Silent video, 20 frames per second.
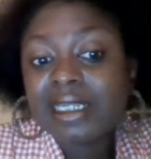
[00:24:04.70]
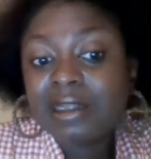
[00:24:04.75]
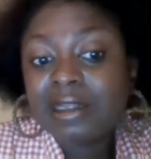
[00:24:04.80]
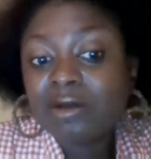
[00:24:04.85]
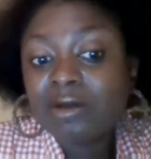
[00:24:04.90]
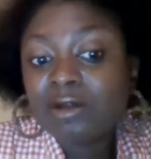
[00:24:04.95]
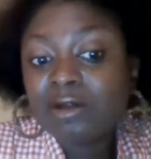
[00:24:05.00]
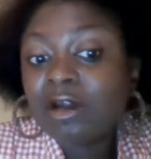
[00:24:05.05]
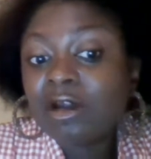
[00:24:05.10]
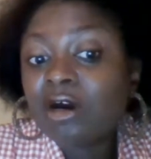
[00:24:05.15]

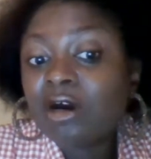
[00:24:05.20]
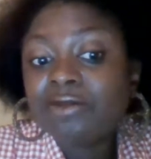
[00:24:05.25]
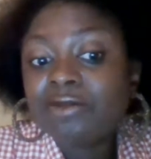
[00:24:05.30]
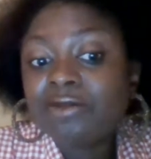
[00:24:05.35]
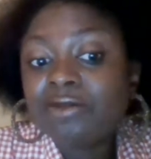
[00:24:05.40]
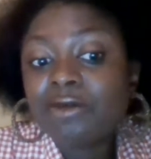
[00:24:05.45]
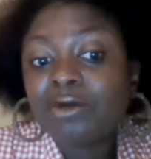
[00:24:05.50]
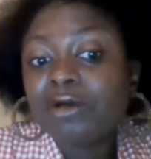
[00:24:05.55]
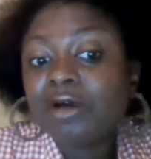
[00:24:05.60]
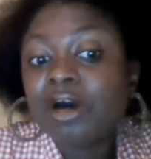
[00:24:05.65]

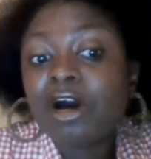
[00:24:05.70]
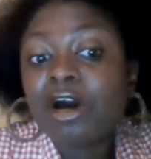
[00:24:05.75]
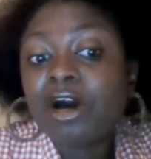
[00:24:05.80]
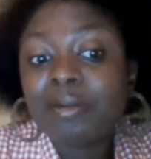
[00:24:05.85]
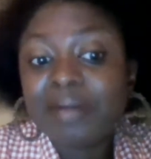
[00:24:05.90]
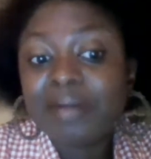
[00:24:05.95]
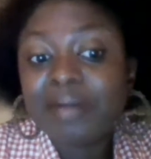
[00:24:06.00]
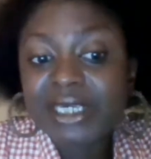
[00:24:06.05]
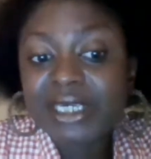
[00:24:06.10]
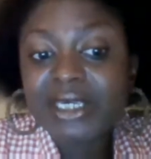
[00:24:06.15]
love or a
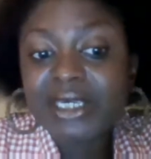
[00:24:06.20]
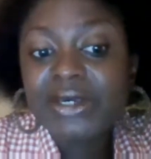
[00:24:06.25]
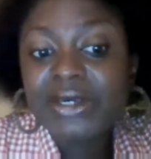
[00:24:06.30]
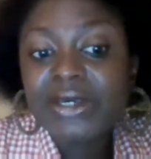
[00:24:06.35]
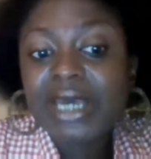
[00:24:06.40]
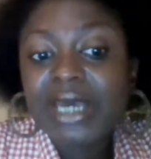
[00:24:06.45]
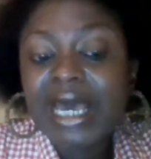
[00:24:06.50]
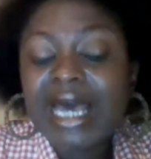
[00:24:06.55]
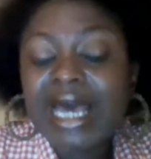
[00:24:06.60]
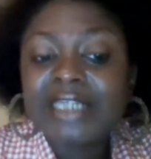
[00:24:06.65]
hobby
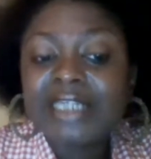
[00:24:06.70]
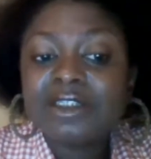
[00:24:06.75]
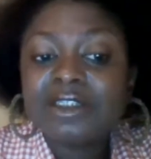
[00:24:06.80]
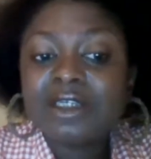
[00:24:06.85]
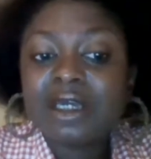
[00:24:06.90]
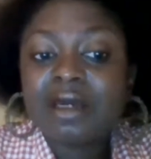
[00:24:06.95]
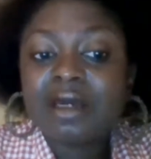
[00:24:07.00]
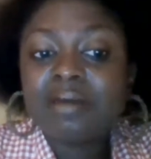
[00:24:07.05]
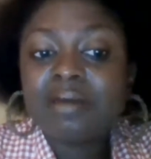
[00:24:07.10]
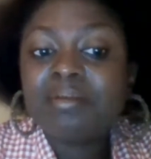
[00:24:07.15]

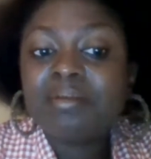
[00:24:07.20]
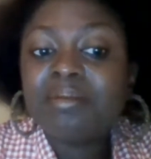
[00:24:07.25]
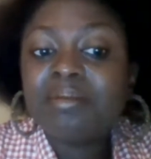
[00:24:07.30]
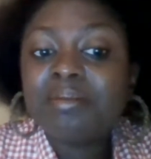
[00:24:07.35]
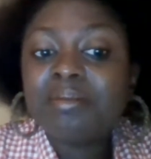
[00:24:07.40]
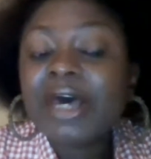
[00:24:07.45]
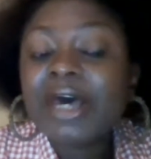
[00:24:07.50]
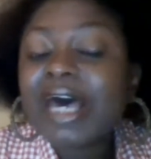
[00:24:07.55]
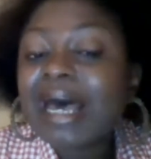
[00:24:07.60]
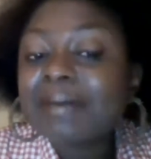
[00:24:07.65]
and
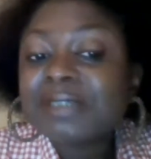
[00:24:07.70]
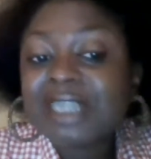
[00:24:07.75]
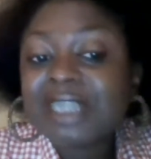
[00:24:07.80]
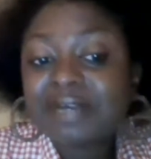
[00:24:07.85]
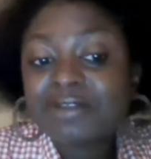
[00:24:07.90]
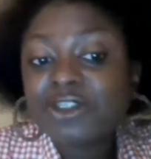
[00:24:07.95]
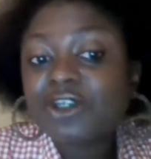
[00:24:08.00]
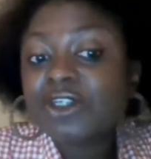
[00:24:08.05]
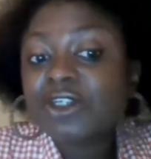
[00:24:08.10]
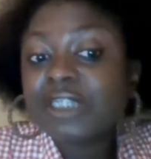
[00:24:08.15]

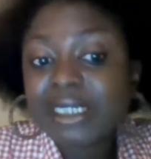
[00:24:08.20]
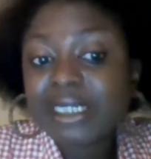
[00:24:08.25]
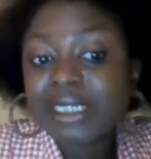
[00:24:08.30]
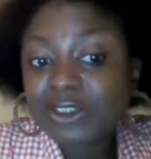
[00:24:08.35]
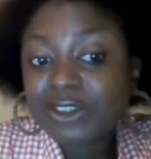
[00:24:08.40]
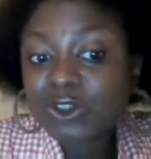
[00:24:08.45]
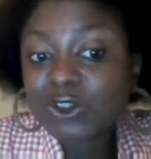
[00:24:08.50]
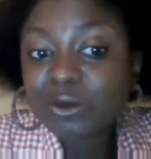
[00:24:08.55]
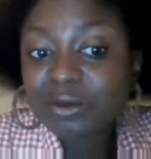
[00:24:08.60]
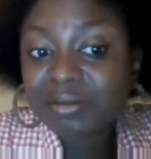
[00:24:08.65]
perhaps have turned
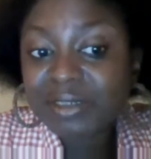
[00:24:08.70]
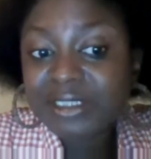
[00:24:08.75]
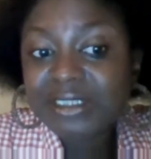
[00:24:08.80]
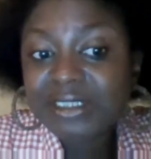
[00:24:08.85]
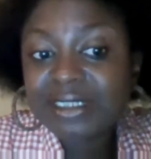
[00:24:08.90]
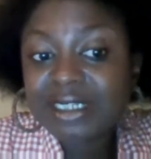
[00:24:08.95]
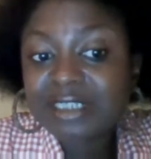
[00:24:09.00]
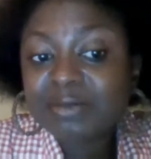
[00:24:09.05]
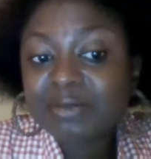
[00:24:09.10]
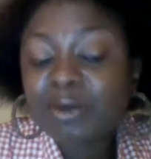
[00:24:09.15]
that into a
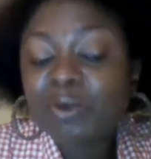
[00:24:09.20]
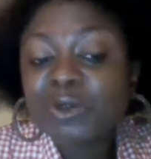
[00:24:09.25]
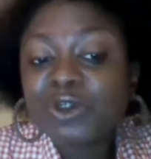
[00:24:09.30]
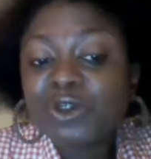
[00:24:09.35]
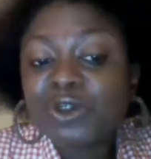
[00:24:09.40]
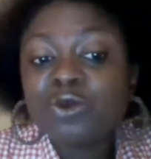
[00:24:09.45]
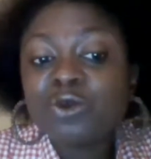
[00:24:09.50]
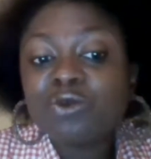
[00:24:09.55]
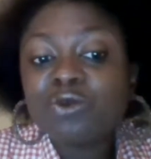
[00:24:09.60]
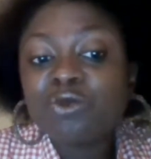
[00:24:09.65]
business,
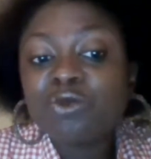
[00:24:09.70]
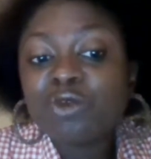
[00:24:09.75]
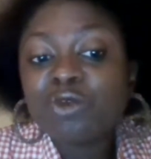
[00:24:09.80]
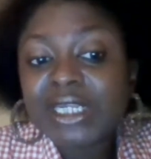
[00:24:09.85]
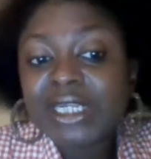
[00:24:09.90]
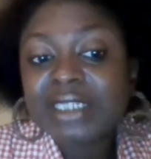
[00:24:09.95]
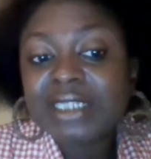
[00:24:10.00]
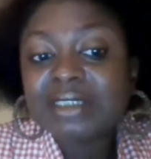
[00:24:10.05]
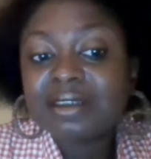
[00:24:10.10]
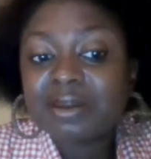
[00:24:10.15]
but we don't
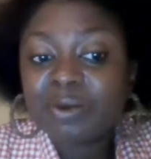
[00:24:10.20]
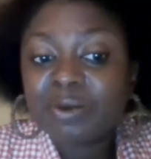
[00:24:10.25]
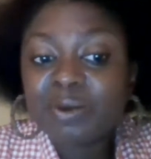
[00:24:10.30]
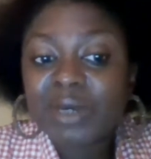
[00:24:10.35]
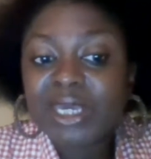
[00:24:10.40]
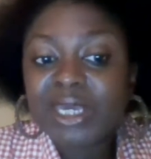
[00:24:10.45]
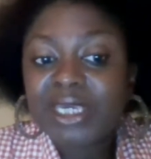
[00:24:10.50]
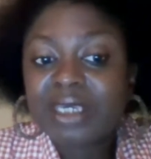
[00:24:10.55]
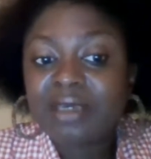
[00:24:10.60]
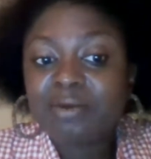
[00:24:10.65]
run it
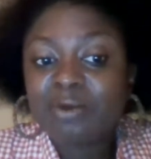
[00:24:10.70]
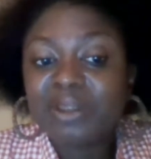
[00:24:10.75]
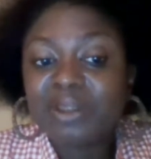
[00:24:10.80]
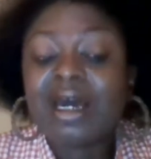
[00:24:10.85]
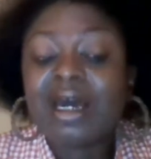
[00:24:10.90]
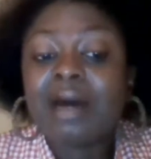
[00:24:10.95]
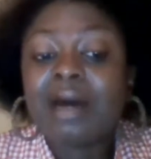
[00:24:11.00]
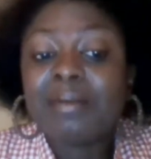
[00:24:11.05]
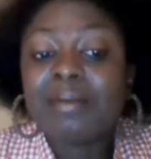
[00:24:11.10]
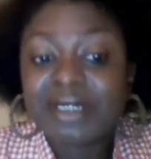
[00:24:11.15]
the way
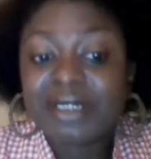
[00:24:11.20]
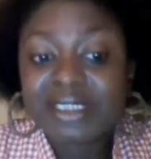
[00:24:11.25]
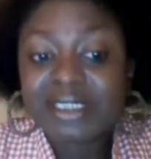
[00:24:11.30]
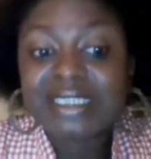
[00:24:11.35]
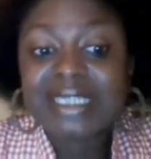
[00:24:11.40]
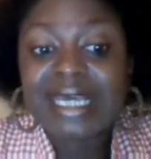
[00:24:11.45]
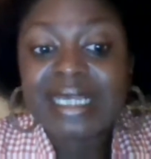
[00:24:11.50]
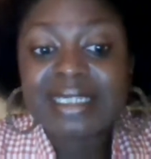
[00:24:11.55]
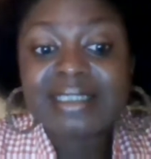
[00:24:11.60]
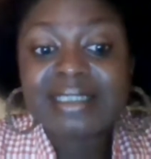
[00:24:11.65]
with our
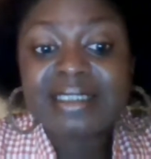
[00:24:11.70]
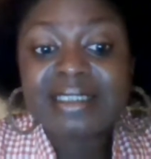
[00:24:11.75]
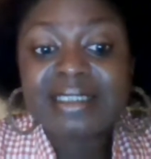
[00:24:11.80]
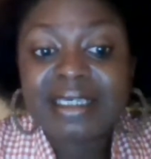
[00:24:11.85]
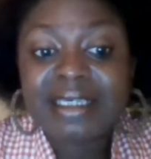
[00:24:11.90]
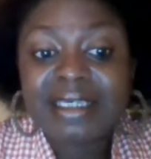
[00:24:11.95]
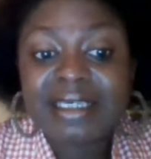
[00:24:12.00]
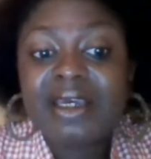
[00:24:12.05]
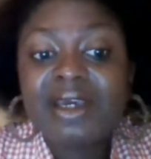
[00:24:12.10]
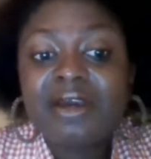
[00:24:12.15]

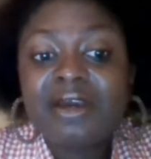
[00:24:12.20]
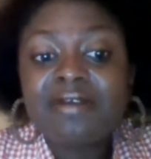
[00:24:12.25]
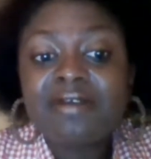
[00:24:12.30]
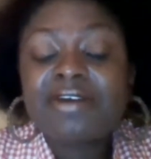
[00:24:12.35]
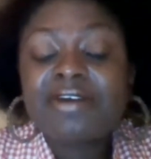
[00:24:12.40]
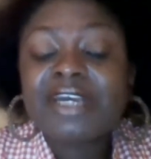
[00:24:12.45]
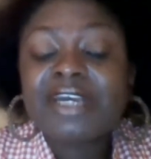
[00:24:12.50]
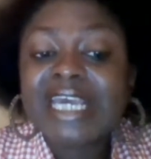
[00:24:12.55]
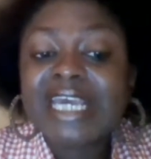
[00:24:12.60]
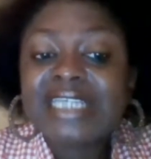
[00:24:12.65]
personality,
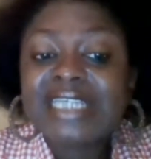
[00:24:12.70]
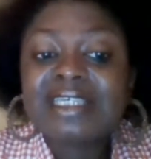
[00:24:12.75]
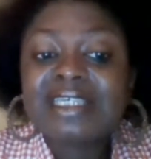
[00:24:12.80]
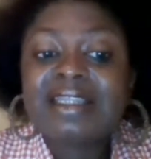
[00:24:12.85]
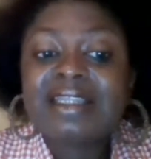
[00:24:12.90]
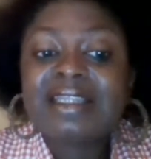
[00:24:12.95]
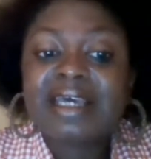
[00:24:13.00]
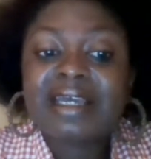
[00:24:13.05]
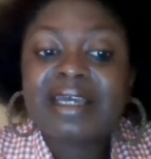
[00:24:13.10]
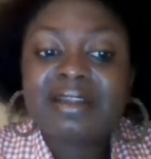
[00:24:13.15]

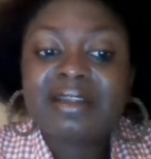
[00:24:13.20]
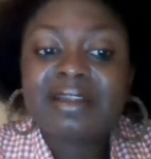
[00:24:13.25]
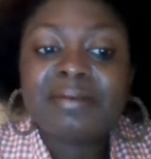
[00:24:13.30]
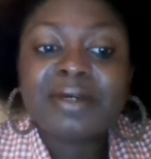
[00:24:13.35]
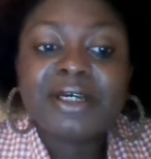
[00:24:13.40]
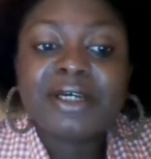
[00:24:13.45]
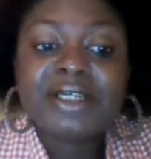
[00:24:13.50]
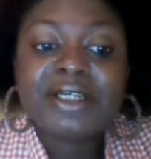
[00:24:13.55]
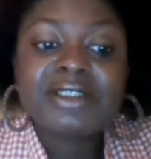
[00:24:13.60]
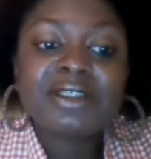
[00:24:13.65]
forgetting that
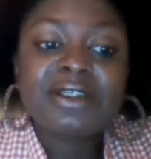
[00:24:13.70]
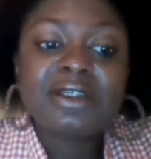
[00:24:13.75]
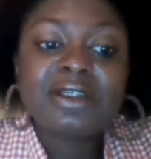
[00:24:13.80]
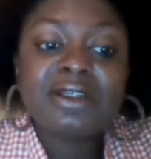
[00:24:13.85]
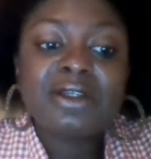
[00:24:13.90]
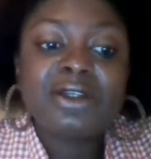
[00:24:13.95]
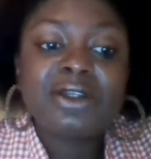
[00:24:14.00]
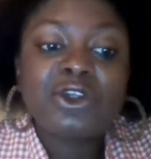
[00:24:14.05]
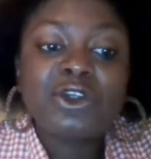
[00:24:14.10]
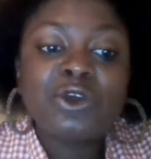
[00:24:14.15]
the
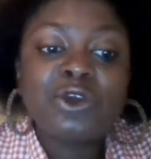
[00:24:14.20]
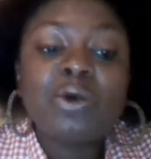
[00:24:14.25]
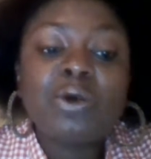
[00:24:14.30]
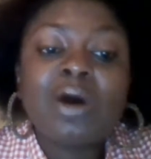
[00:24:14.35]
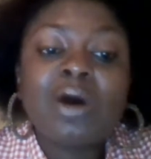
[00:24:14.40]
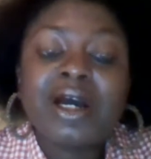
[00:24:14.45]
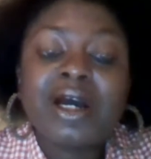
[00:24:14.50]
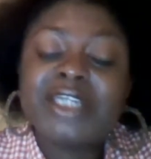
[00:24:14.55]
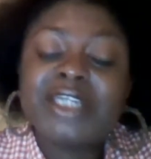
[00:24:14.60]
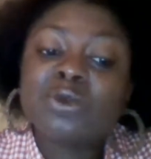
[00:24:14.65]
person
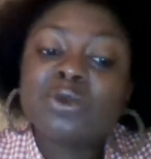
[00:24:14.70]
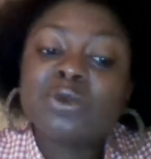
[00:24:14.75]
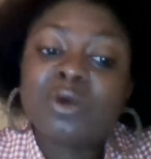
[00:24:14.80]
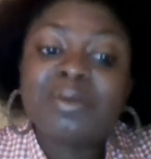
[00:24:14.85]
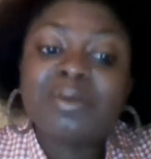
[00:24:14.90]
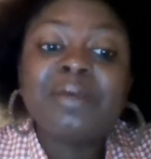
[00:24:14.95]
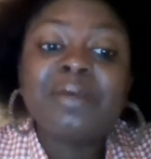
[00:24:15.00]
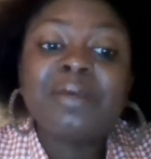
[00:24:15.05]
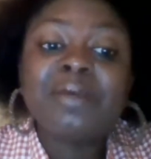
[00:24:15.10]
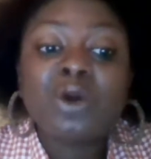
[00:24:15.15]
you are is
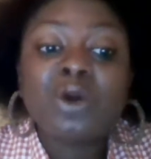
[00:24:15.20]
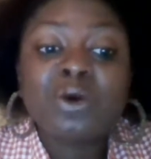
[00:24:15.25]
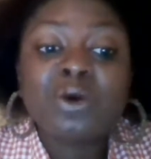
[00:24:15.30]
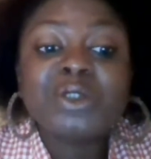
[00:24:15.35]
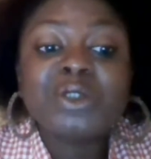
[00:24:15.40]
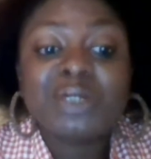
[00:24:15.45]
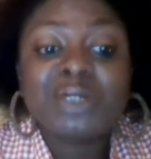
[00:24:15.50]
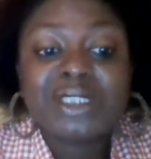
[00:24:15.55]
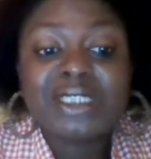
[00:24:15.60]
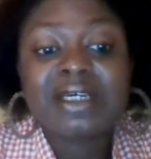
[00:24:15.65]
what people
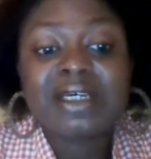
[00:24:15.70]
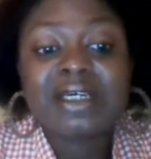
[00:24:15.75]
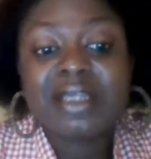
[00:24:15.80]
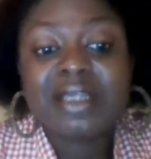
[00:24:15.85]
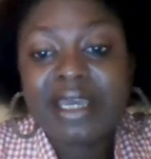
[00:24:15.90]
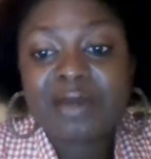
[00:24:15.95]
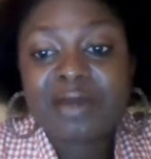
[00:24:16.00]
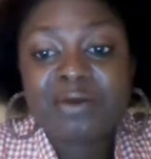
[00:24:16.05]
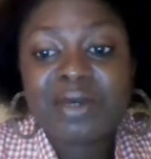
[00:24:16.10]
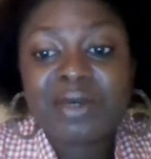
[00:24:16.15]
always want to
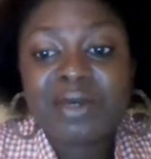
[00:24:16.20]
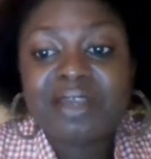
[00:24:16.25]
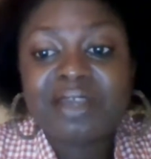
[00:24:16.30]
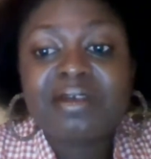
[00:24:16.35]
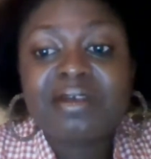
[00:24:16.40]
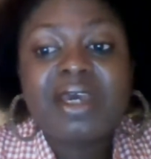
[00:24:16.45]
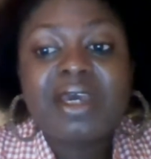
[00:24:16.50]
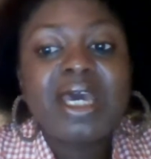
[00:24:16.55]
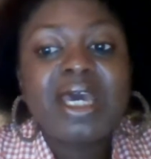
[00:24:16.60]
connect with.